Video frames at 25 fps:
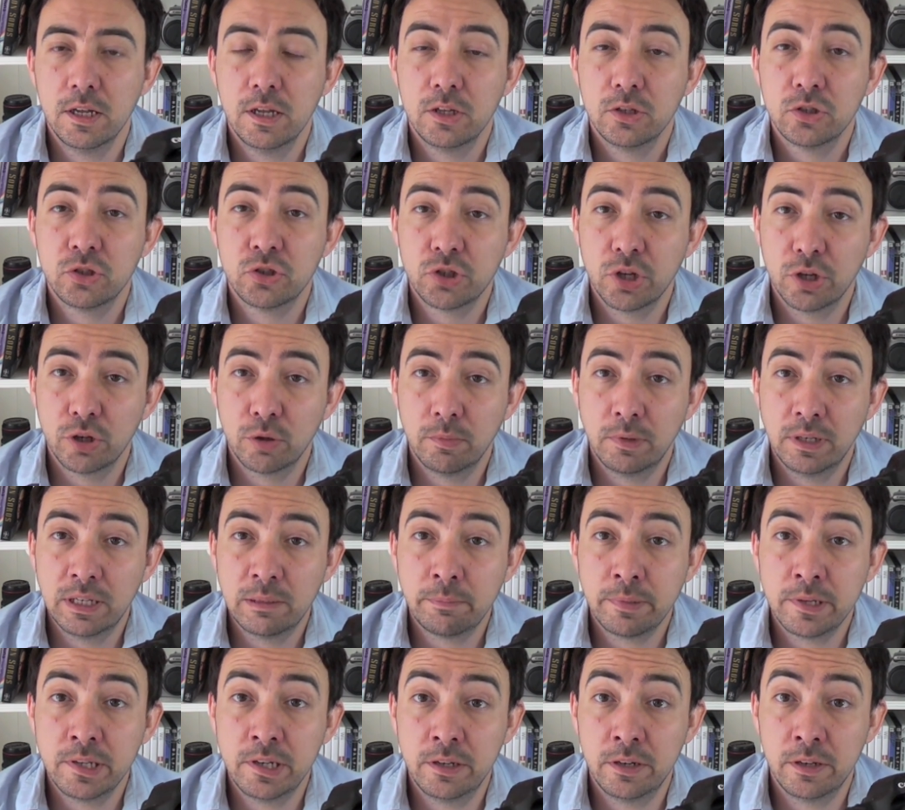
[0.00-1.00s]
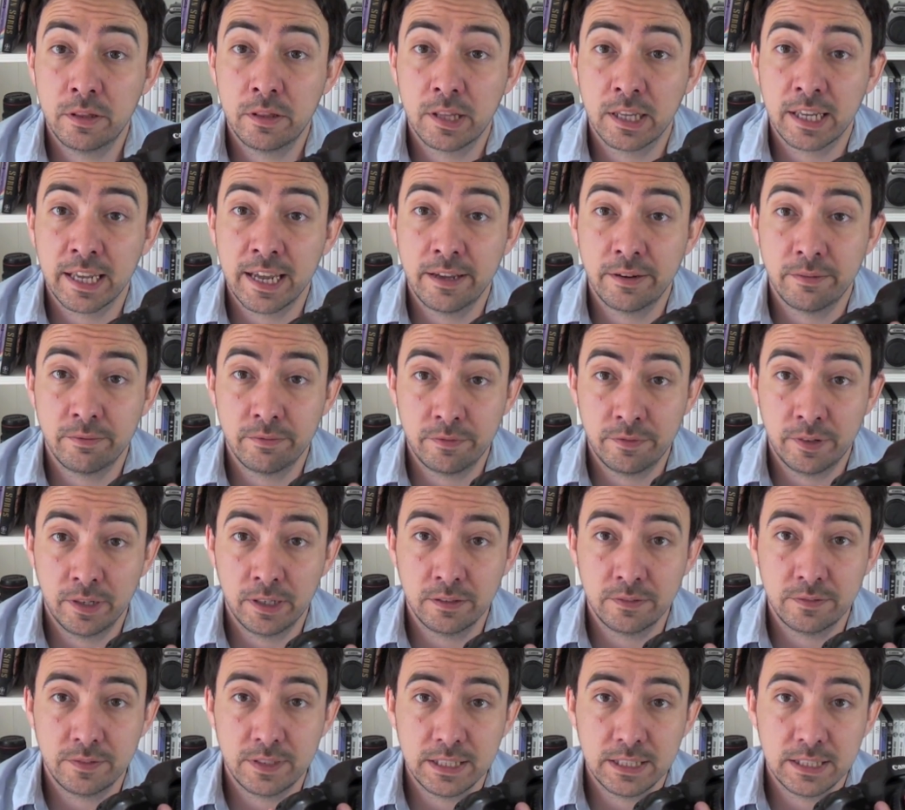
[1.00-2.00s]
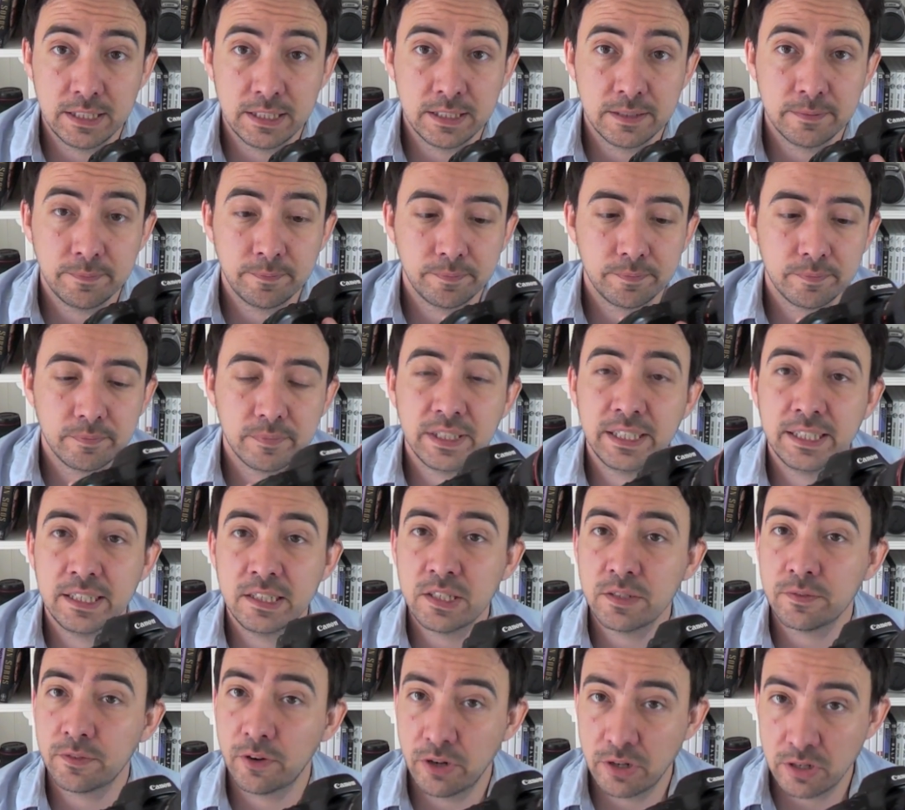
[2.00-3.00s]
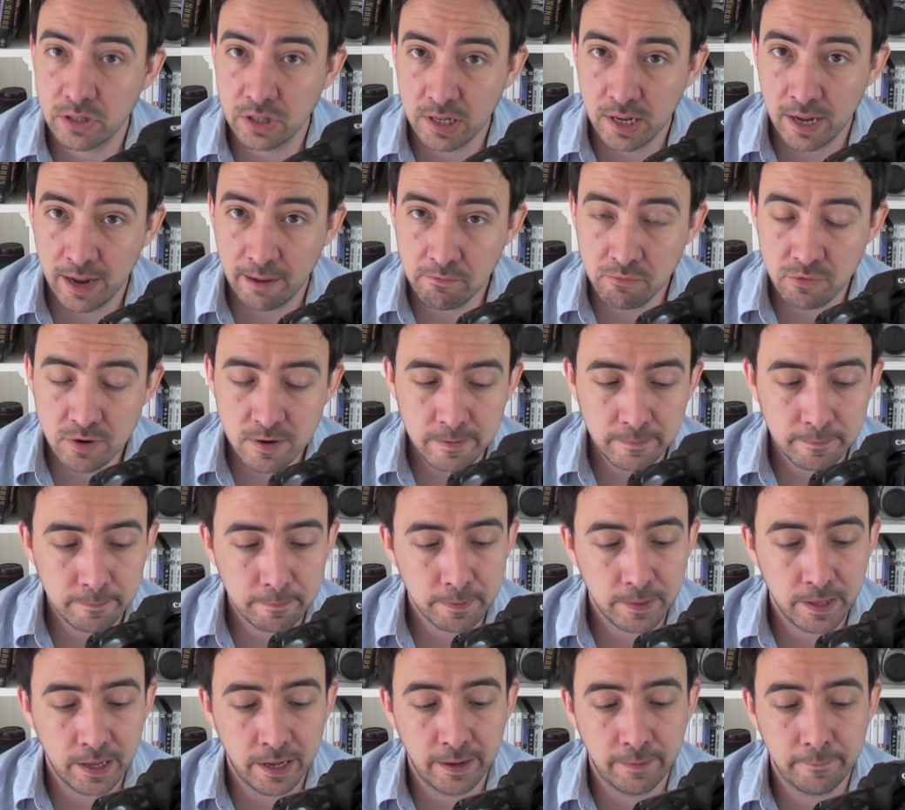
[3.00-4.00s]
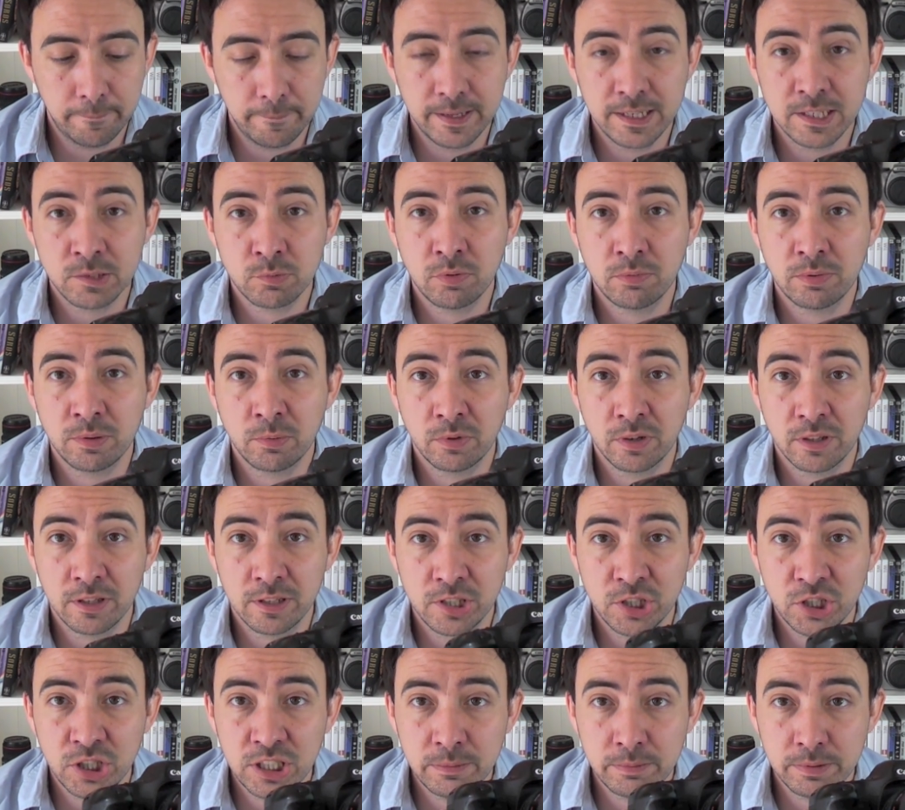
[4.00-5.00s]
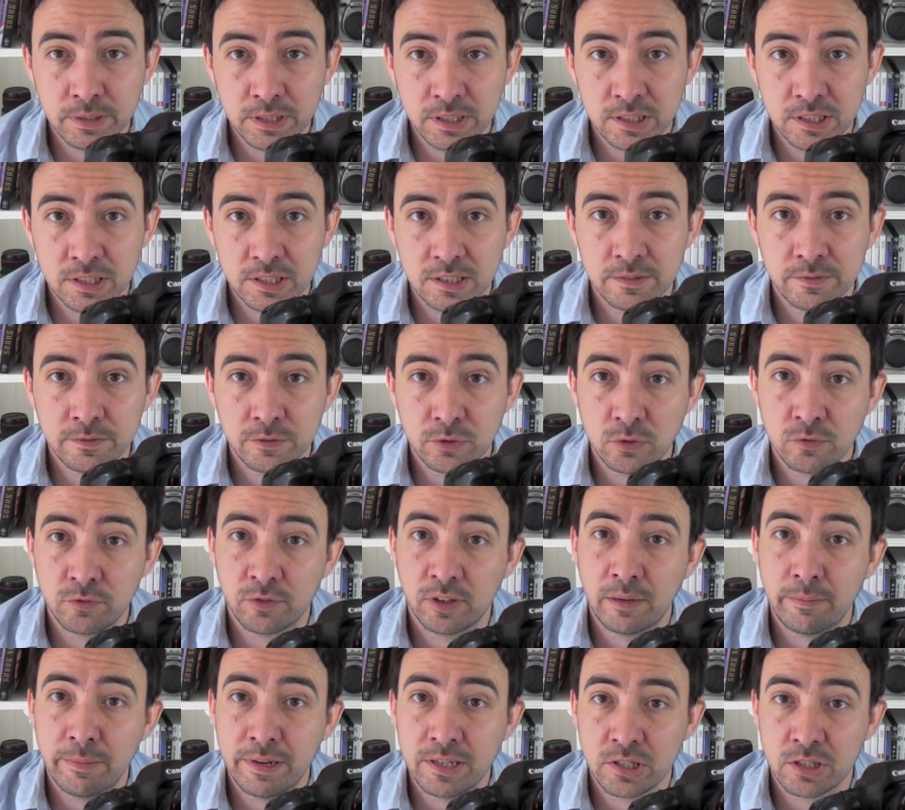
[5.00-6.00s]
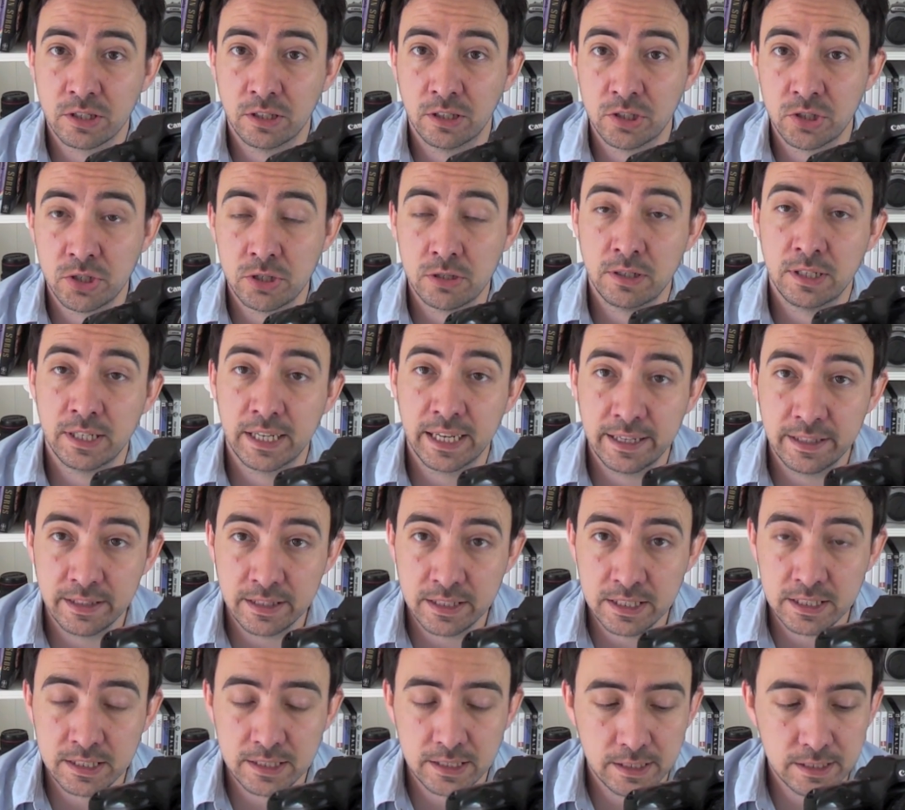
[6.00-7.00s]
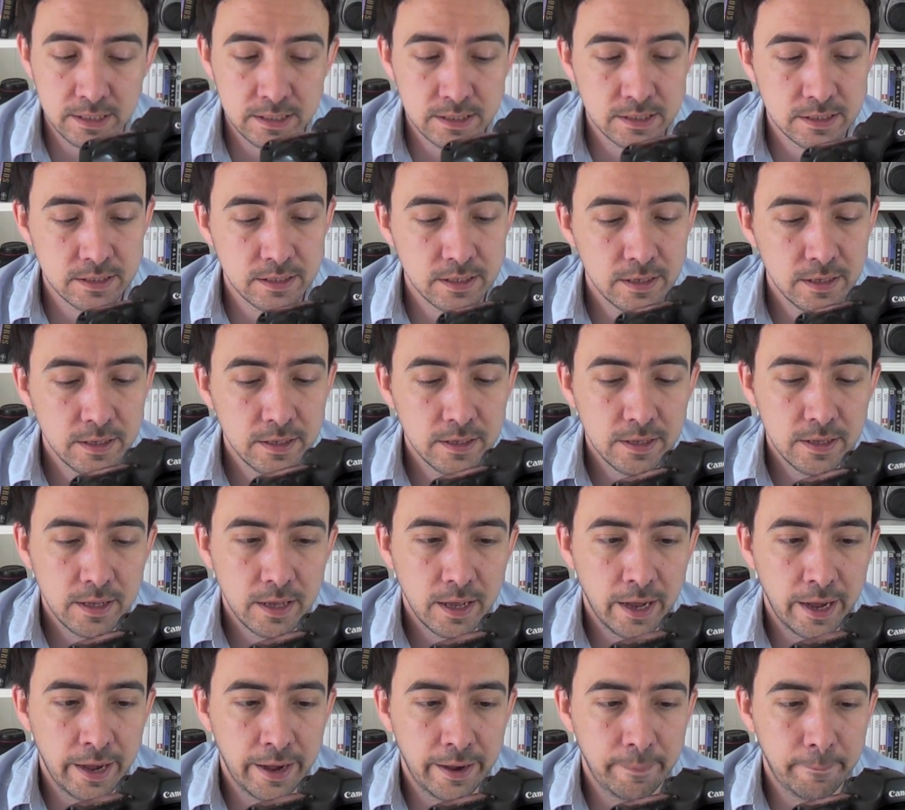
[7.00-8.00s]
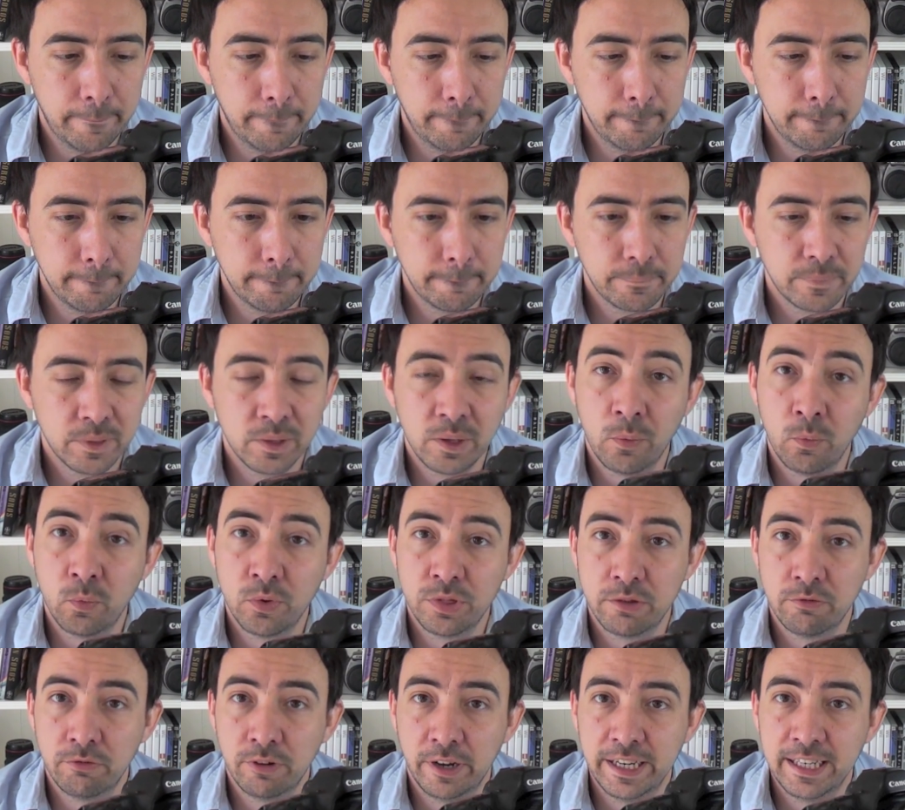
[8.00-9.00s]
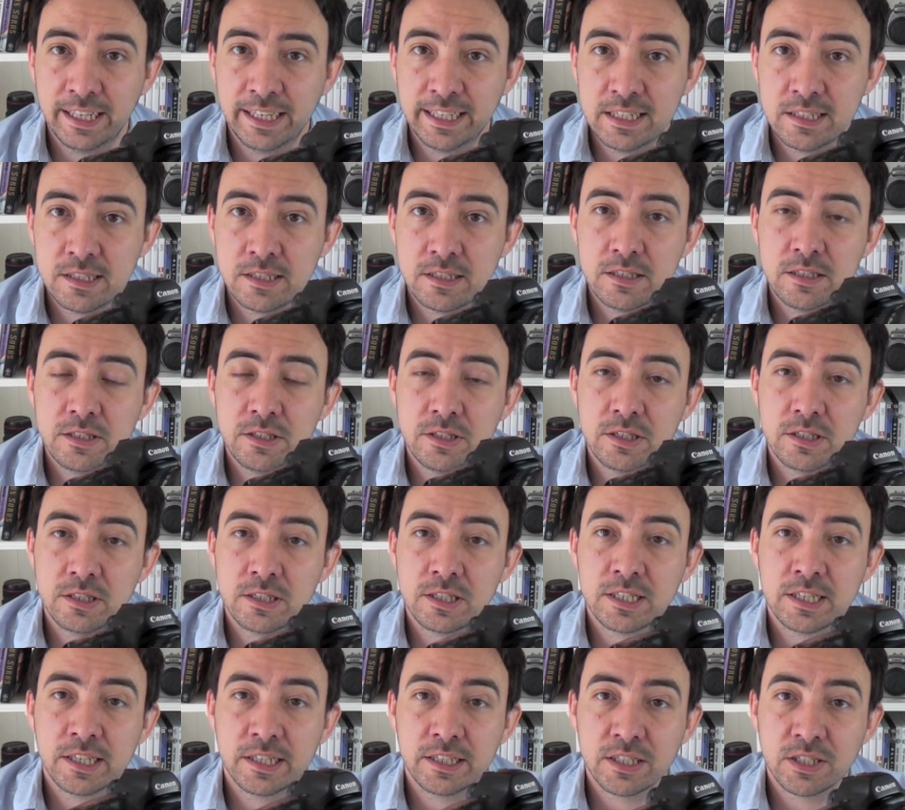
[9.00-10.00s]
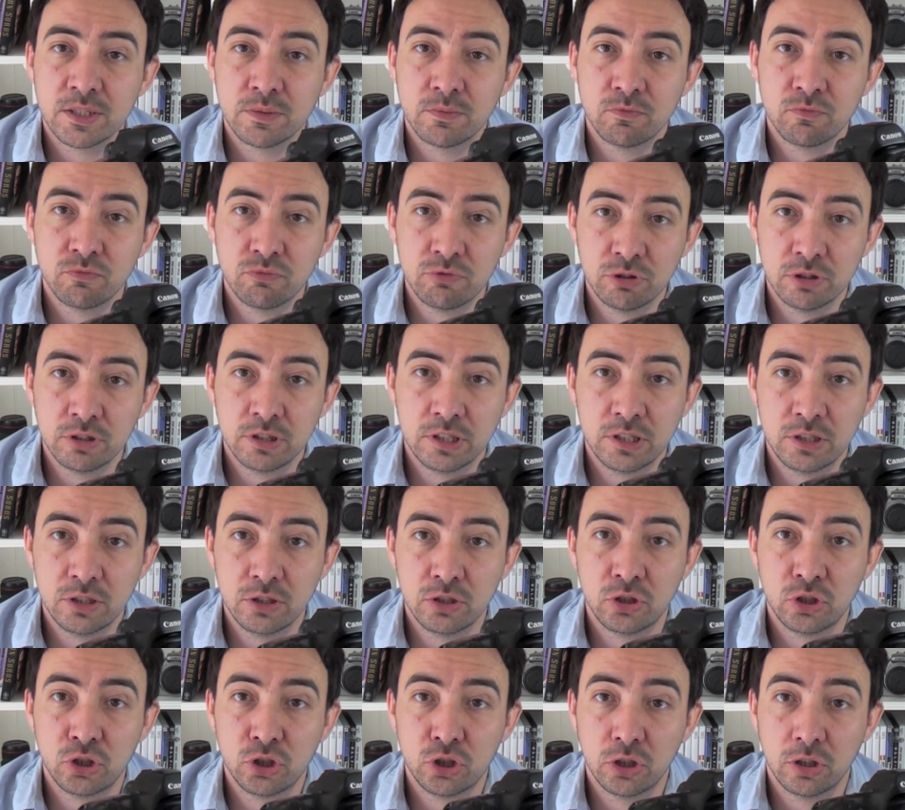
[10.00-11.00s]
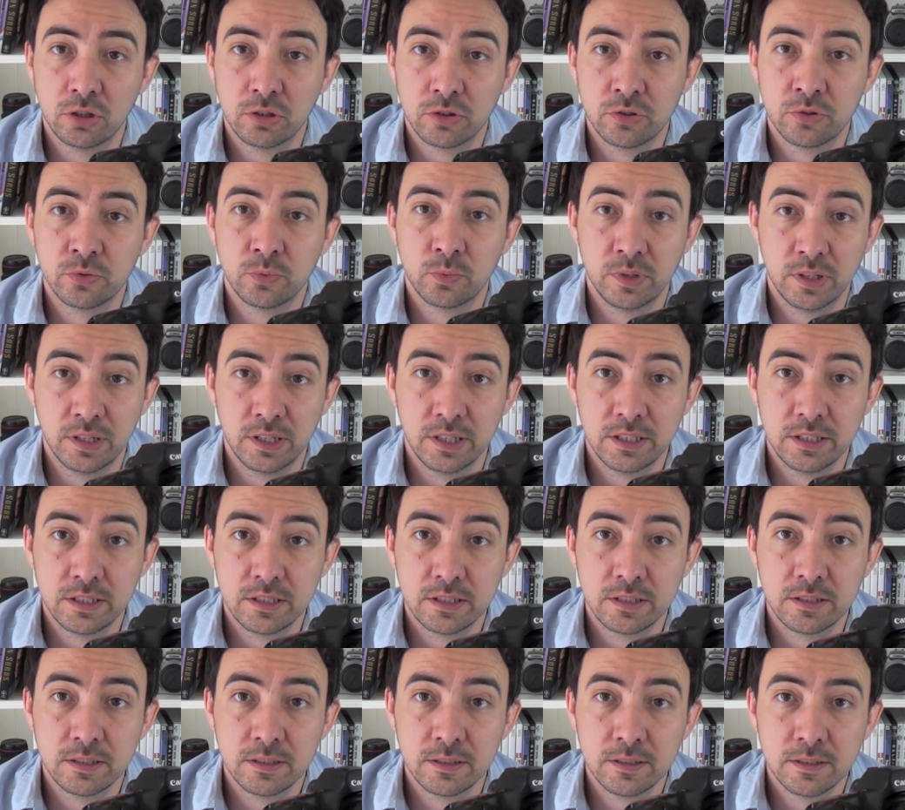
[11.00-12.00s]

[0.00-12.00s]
So my opinion of the Canon 5D, it is a very good camera. It's probably one of the cheapest full frame SLRs you can get these days. And with the right lenses, you're going to take some really good shots with it.